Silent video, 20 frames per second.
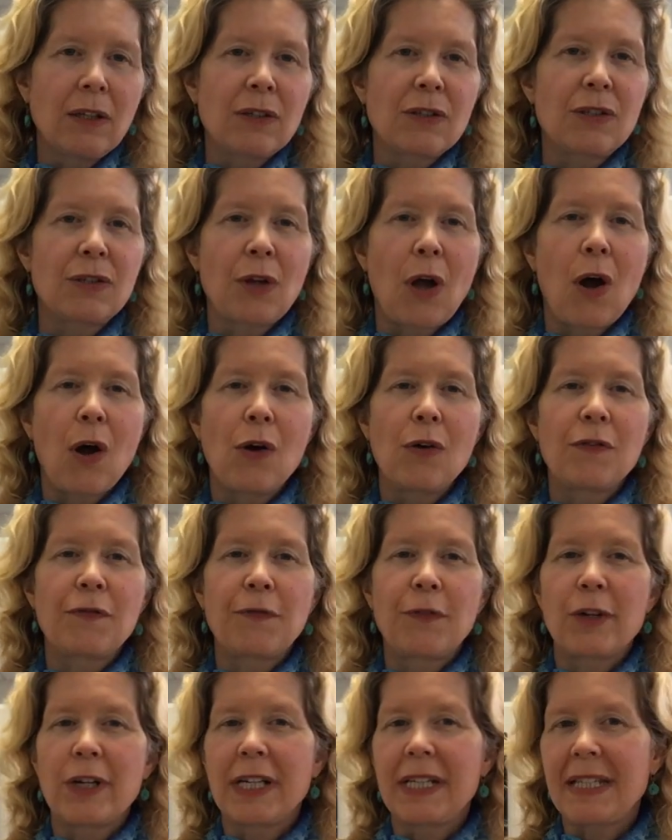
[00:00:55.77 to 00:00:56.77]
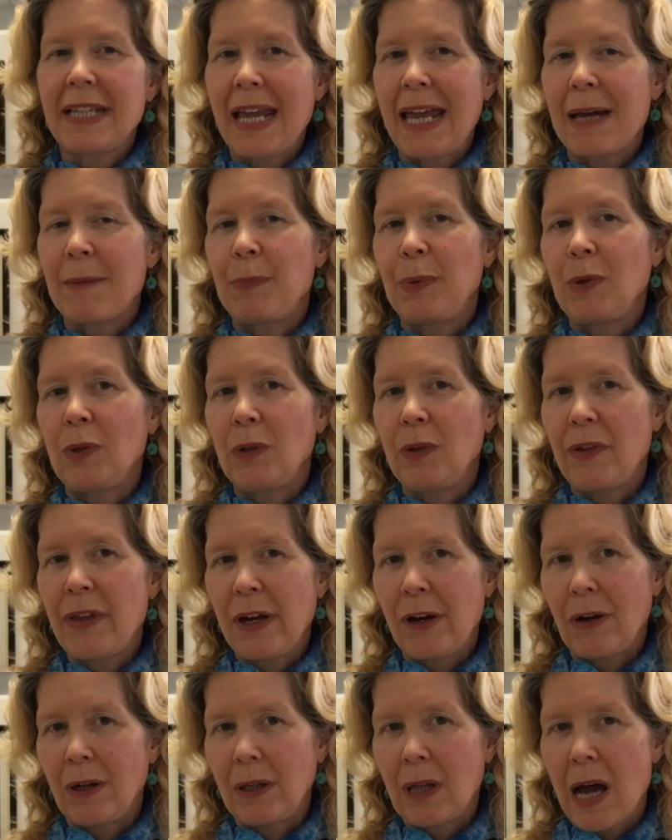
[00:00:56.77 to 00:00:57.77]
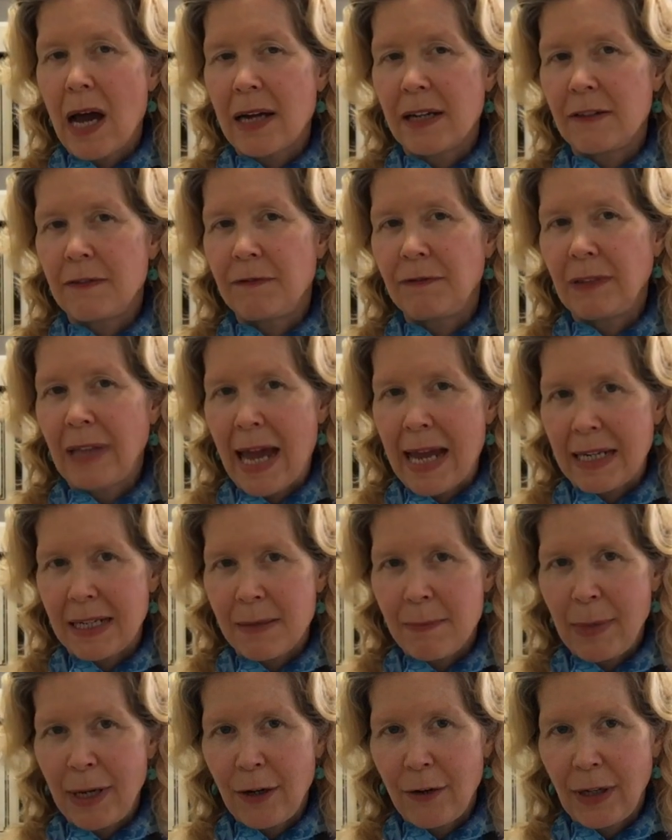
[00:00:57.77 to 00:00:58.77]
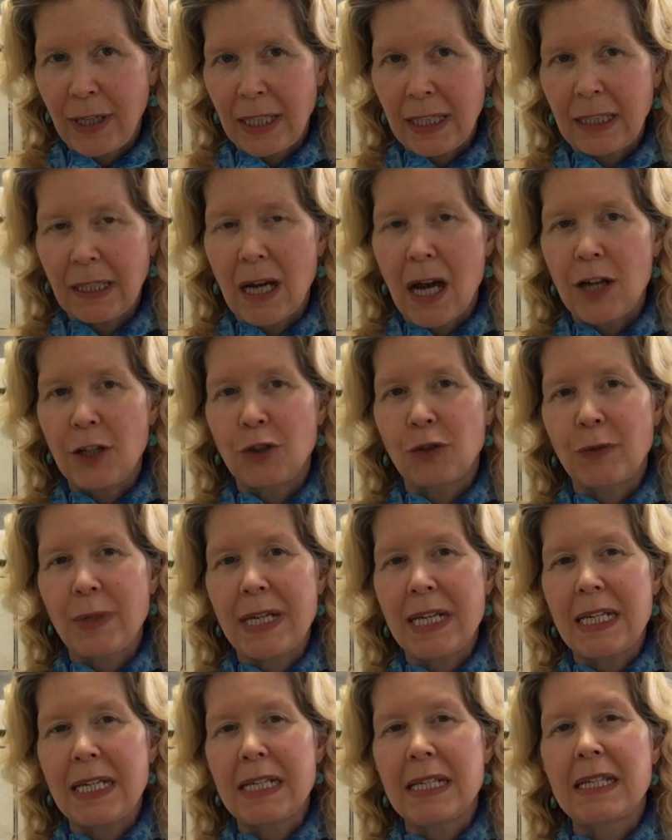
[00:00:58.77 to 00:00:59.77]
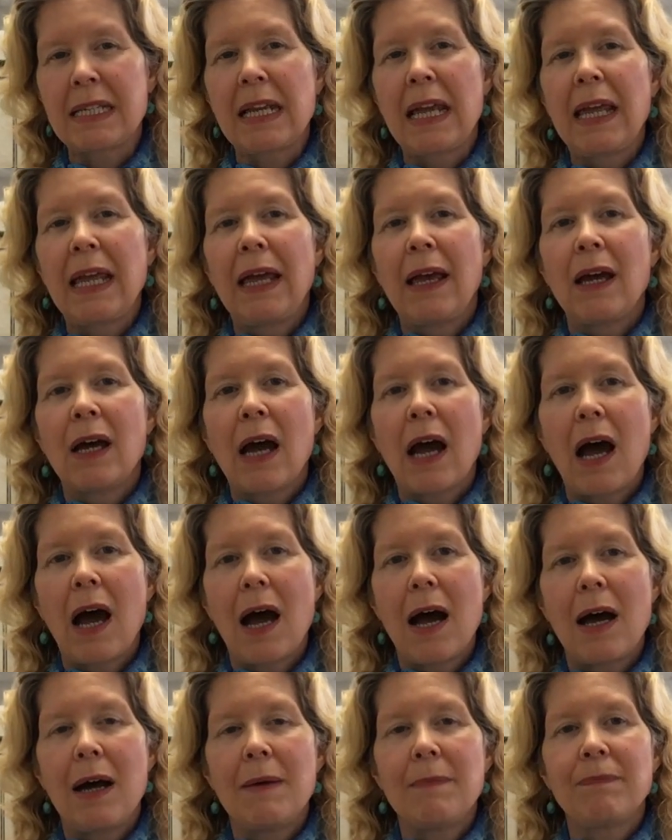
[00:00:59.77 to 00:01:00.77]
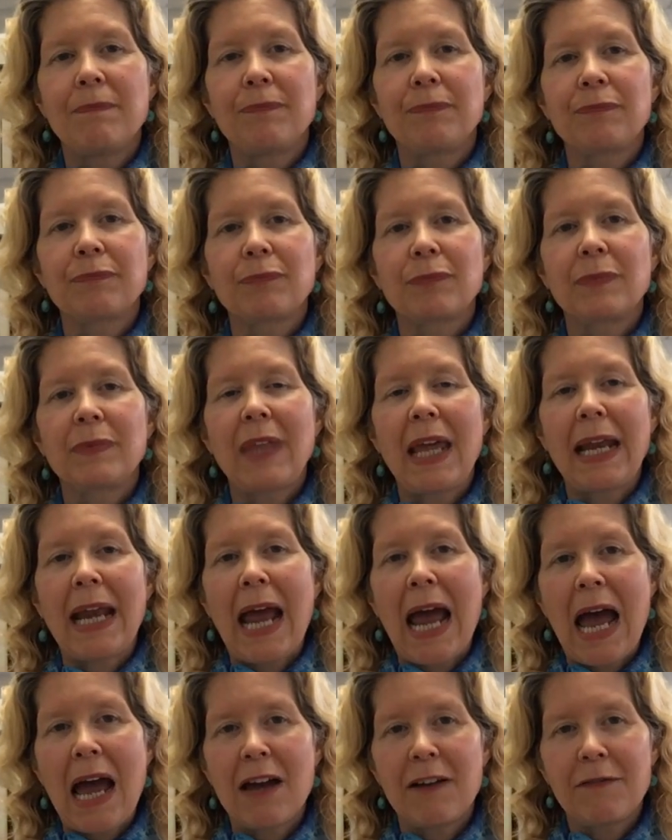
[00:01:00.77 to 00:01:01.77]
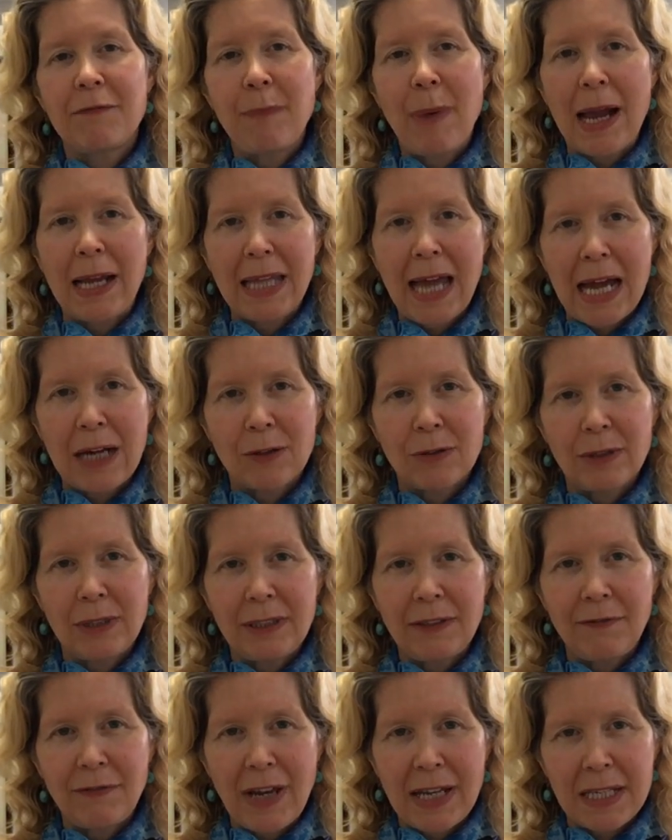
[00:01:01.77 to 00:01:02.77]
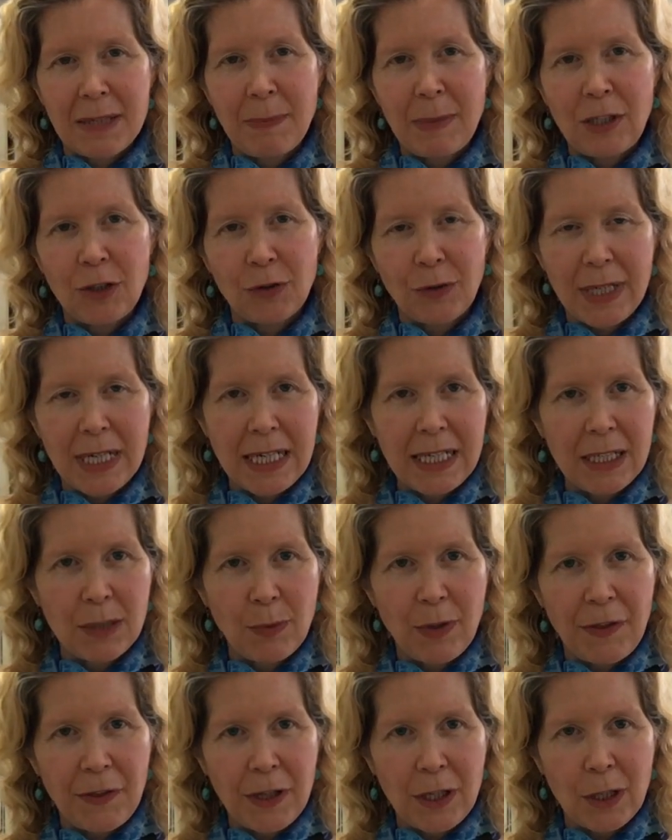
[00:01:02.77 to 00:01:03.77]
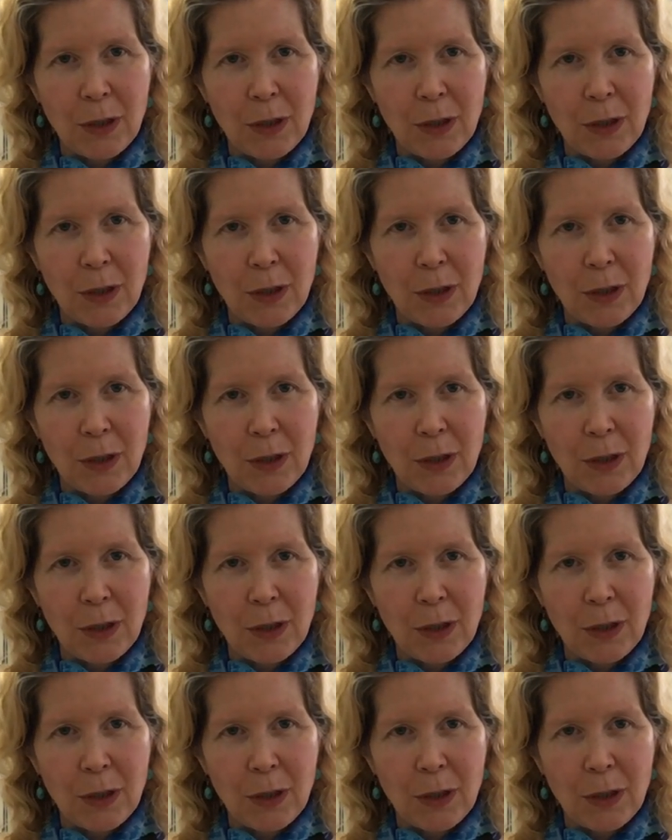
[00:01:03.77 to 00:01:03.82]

So, for example, there are a lot of Latin American countries that have bilateral investment treaties with the